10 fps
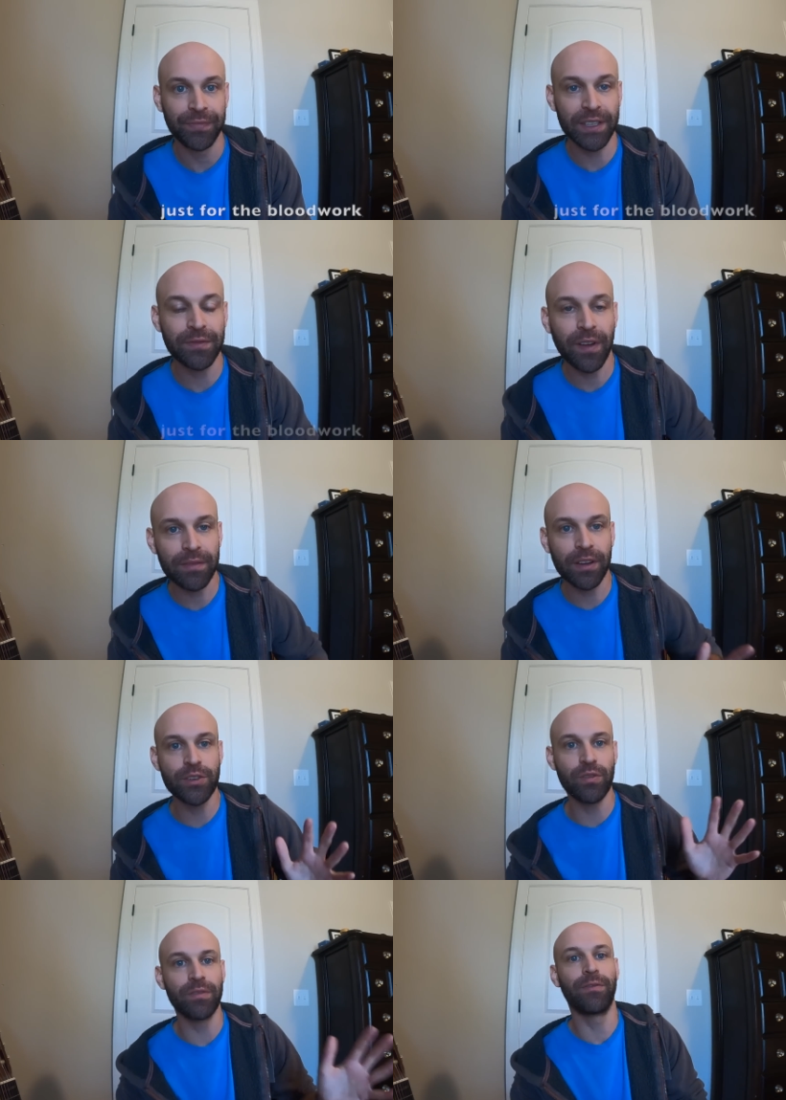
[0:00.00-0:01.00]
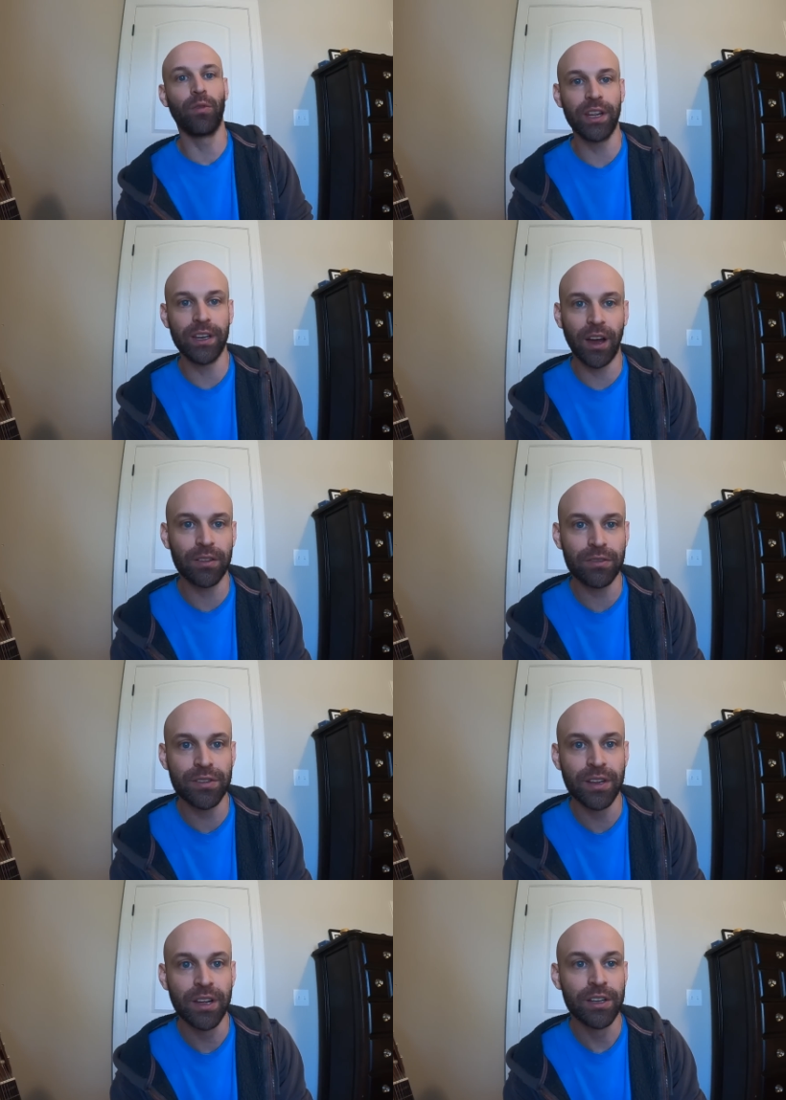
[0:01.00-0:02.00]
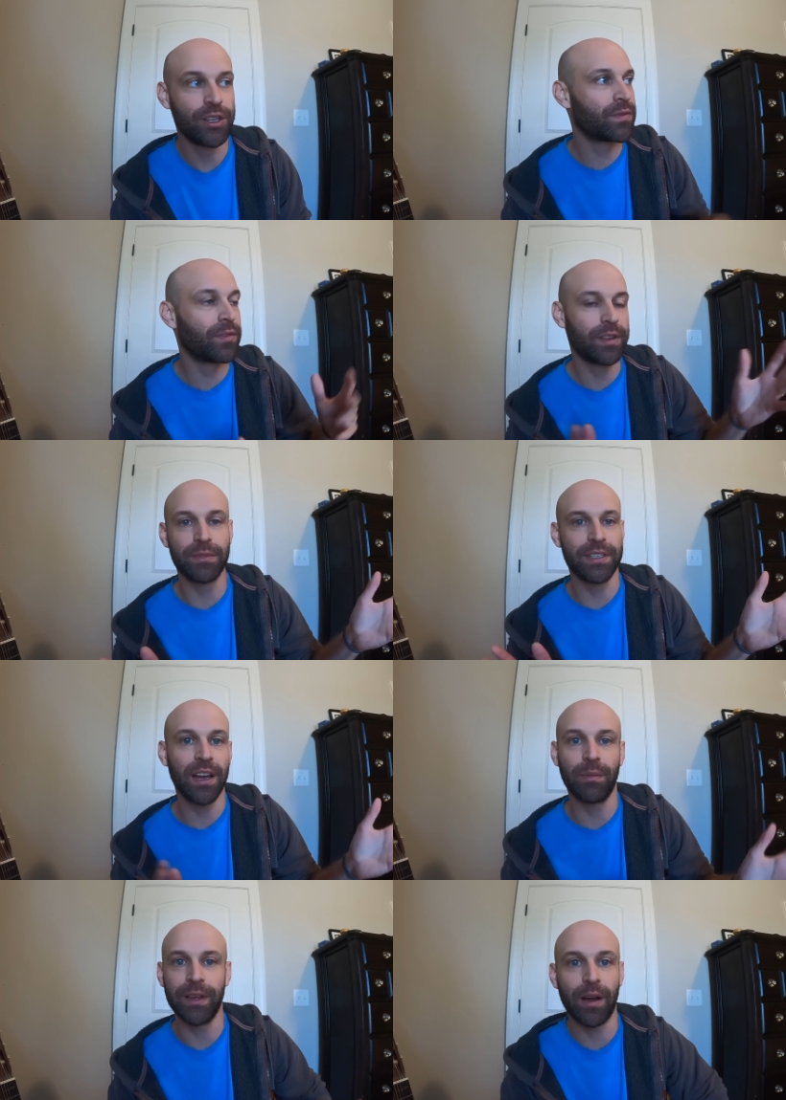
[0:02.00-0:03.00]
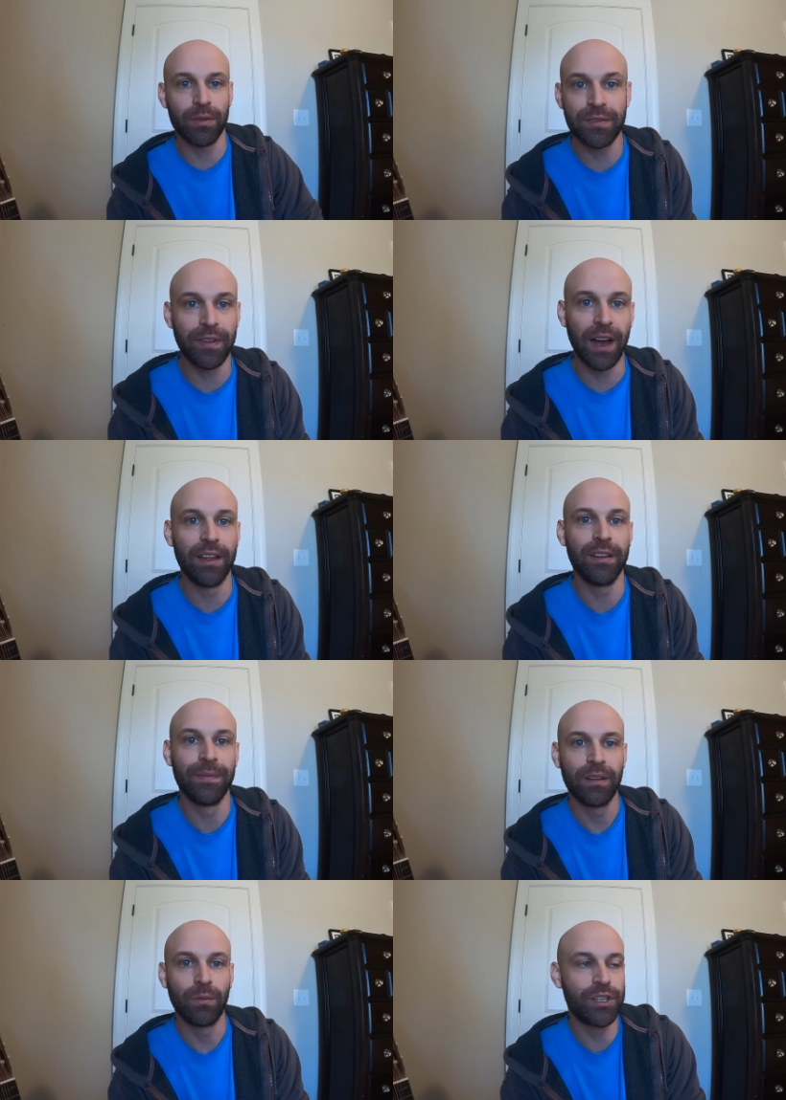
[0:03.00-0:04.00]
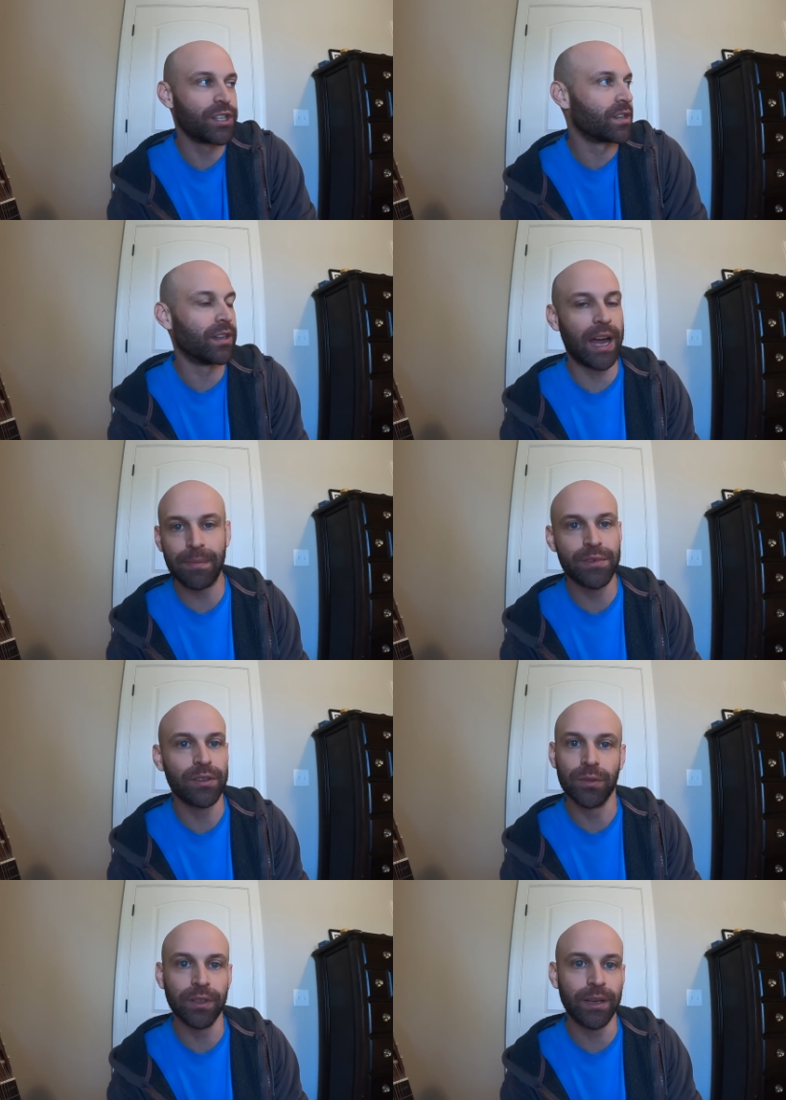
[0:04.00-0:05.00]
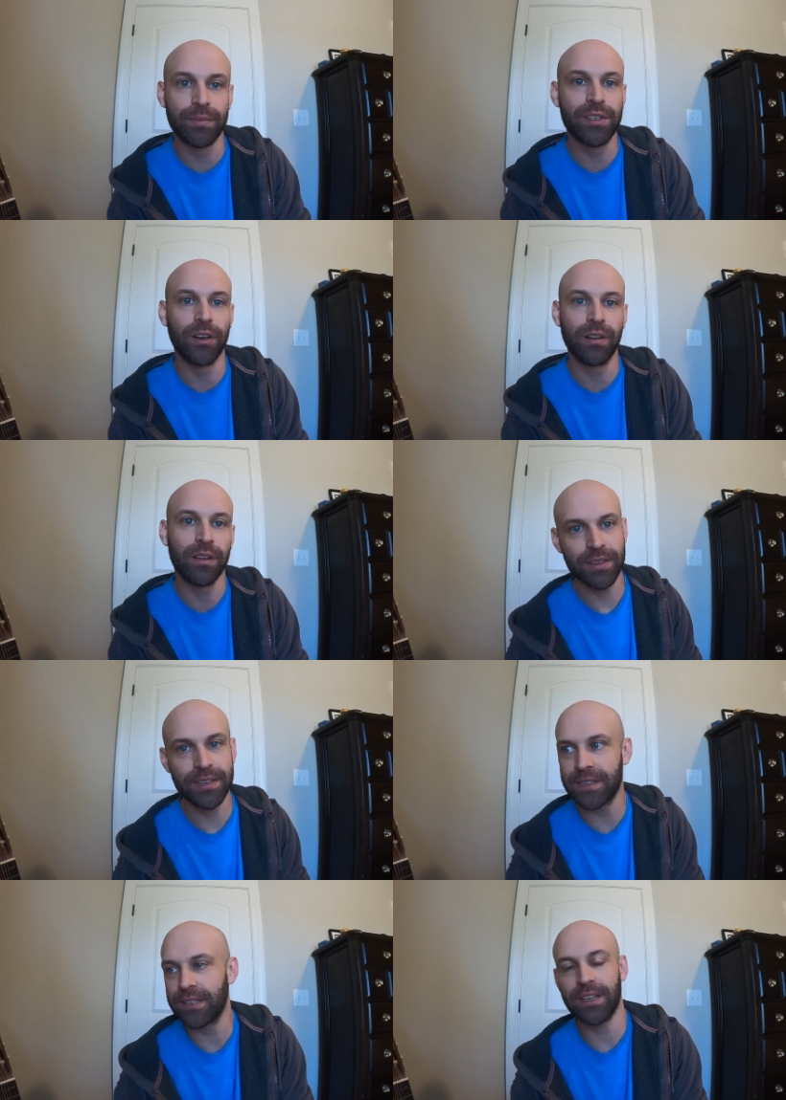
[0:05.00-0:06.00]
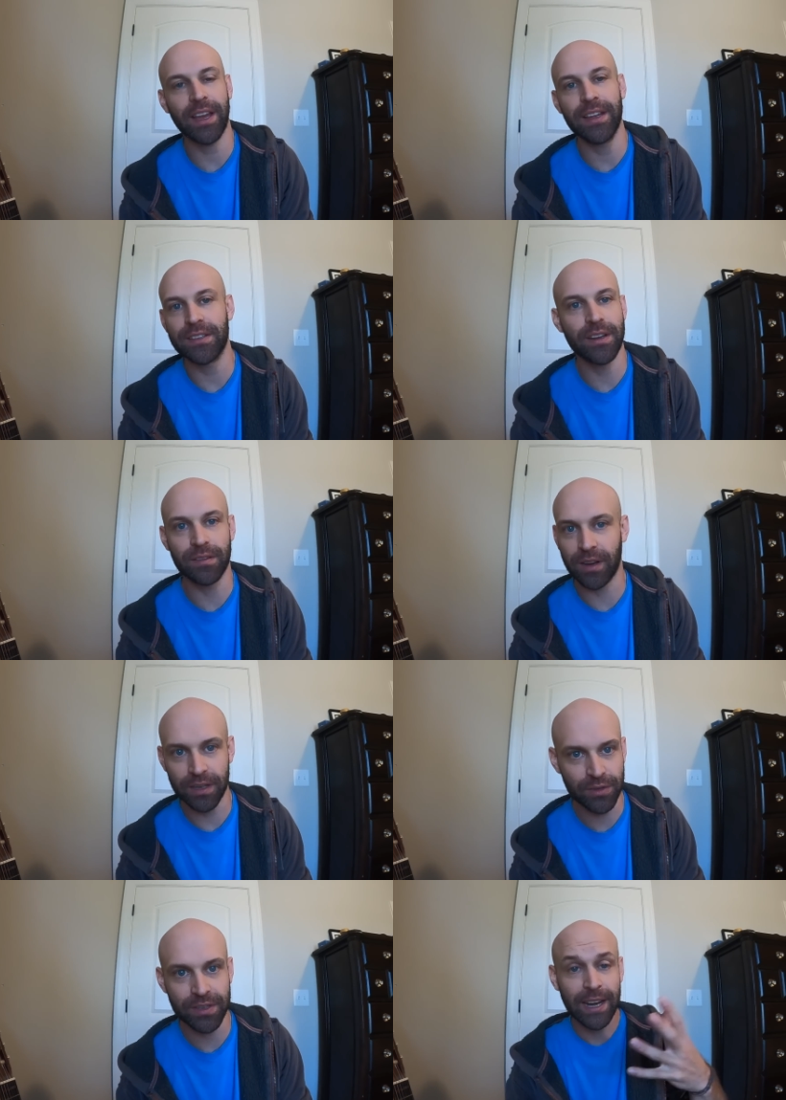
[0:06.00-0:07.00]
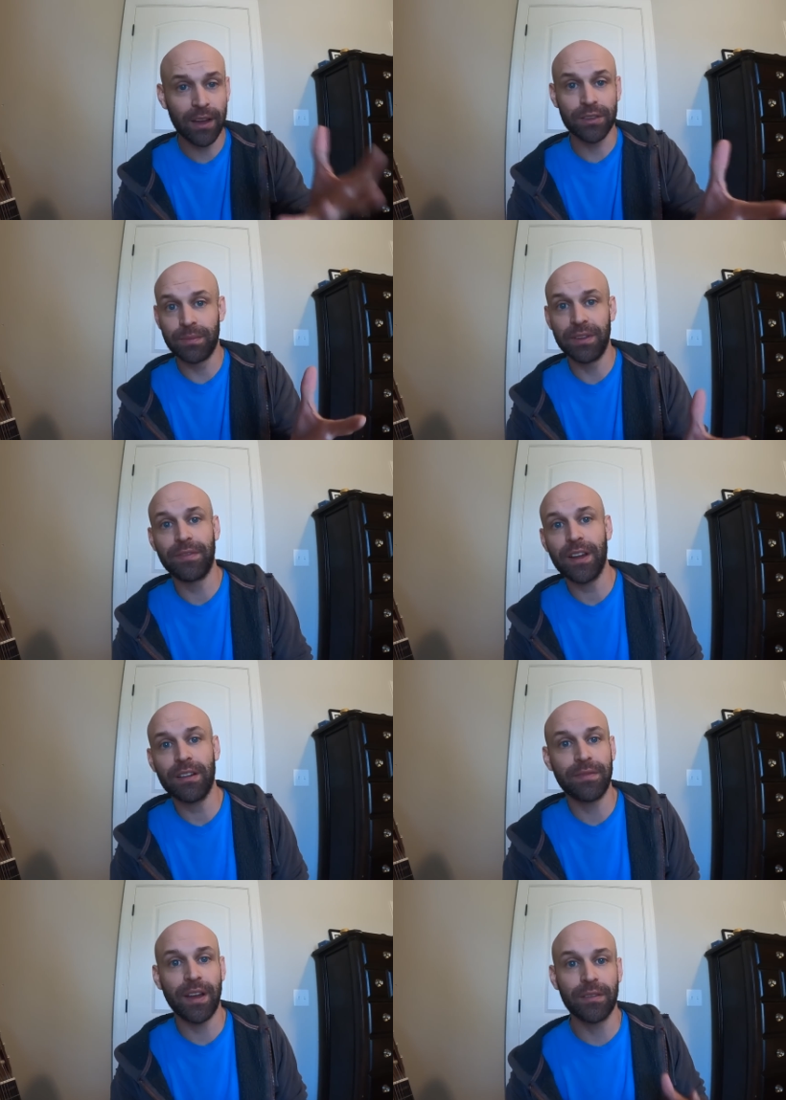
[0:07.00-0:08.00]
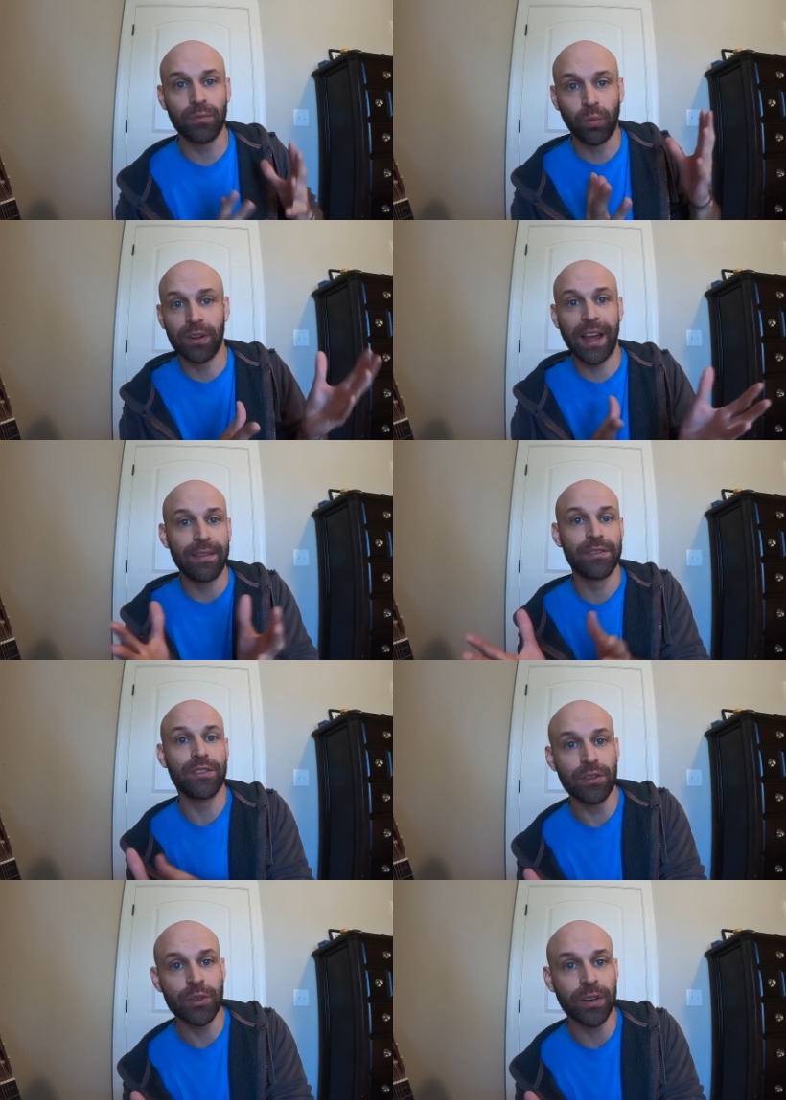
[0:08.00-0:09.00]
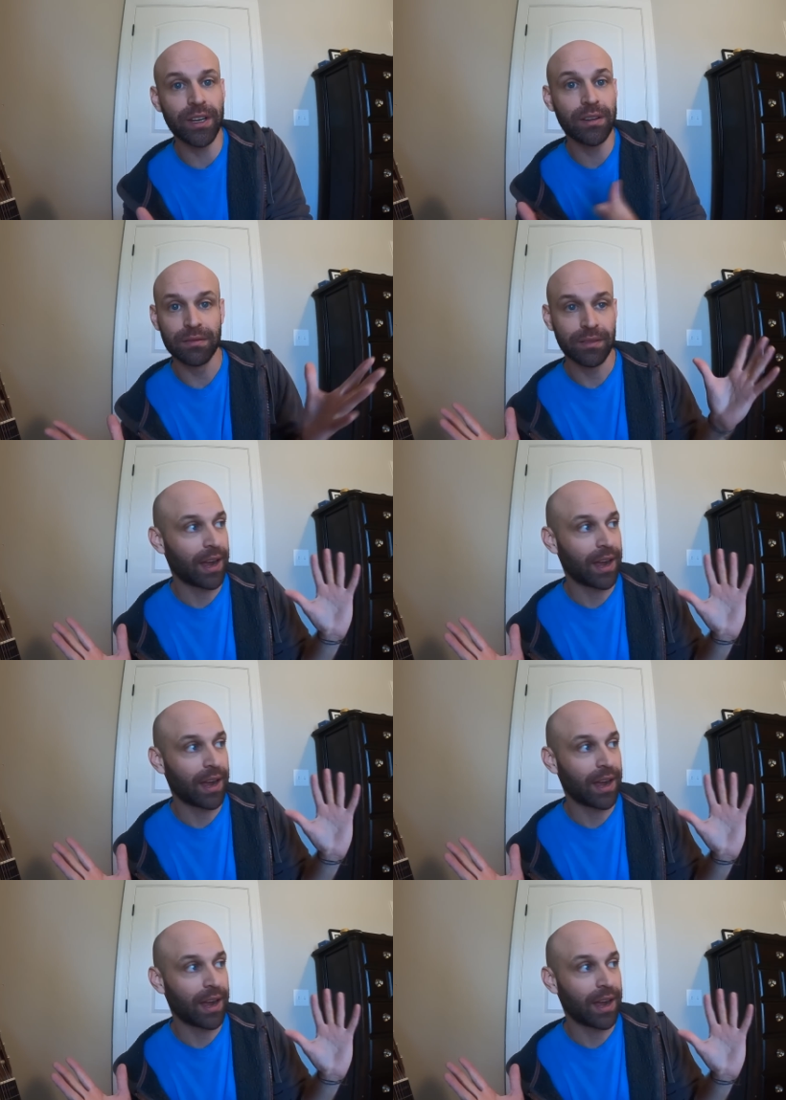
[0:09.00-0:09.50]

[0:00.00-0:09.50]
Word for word: That's $540 just for them to tell me I was fine, which is absolutely absurd. This isn't the case in other countries. Now, to be fair, if I were to have surgery,